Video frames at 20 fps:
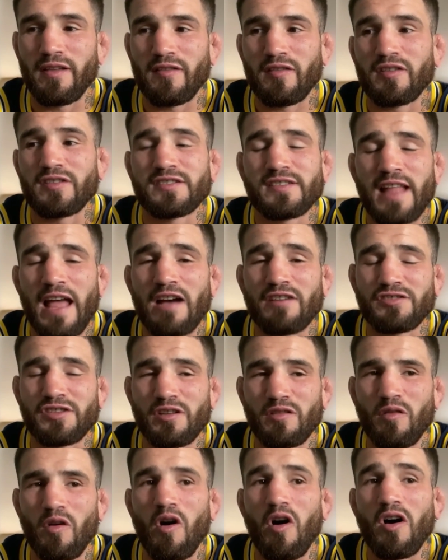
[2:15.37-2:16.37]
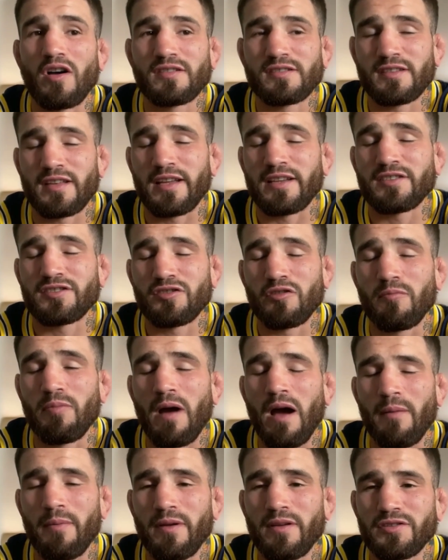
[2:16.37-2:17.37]
because now she lost, like she'll
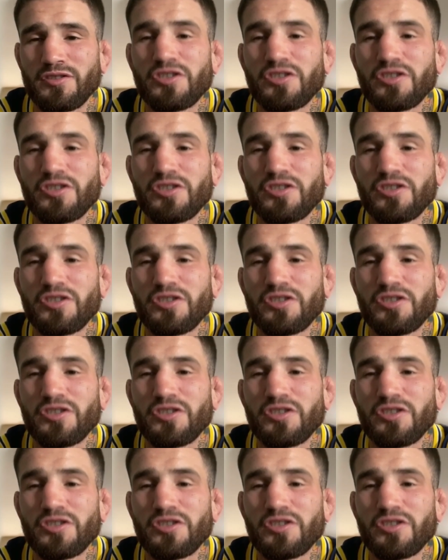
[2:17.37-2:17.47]
probably,